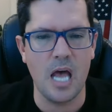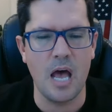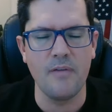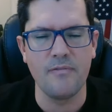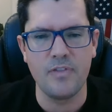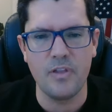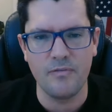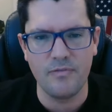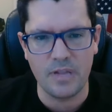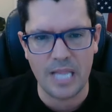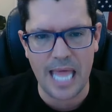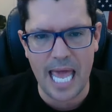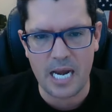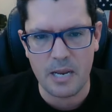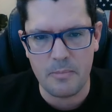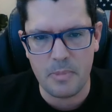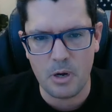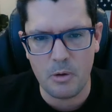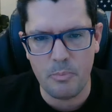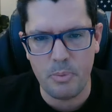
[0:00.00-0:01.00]
of the
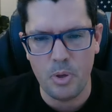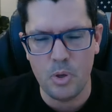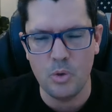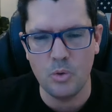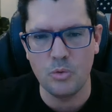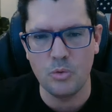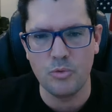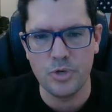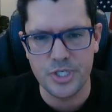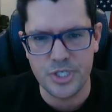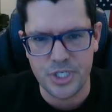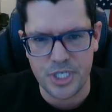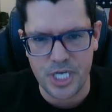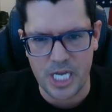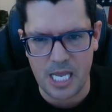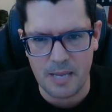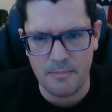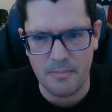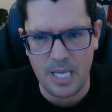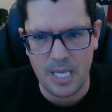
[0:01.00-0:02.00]
Vladimir Putin
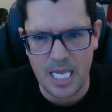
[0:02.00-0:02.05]
regime.